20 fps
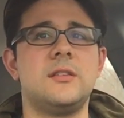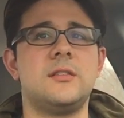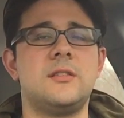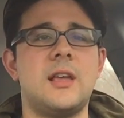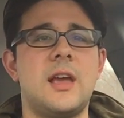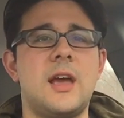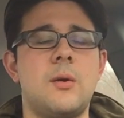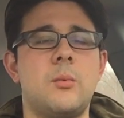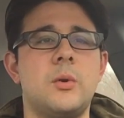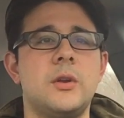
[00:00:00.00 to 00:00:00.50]
is
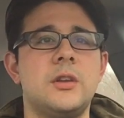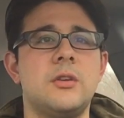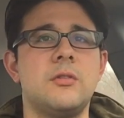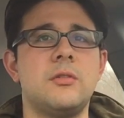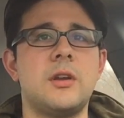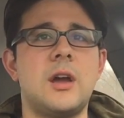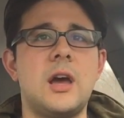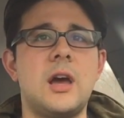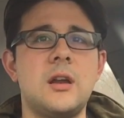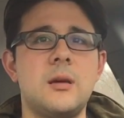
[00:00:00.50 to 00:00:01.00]
that when you're
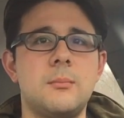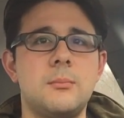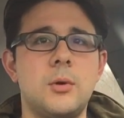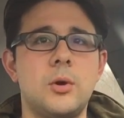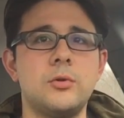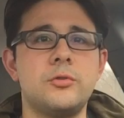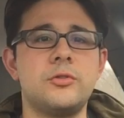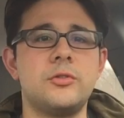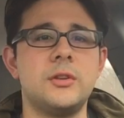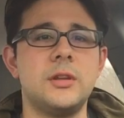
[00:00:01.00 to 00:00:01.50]
not
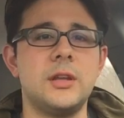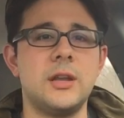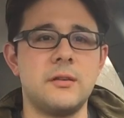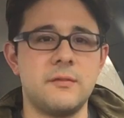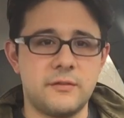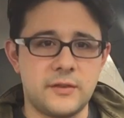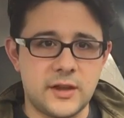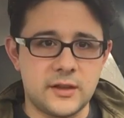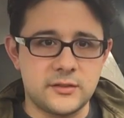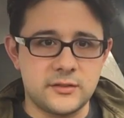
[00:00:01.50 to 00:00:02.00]
emotionally
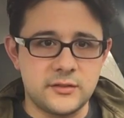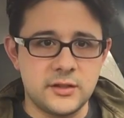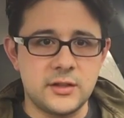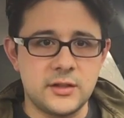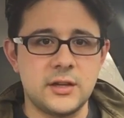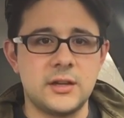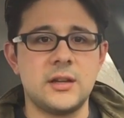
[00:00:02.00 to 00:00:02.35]
invested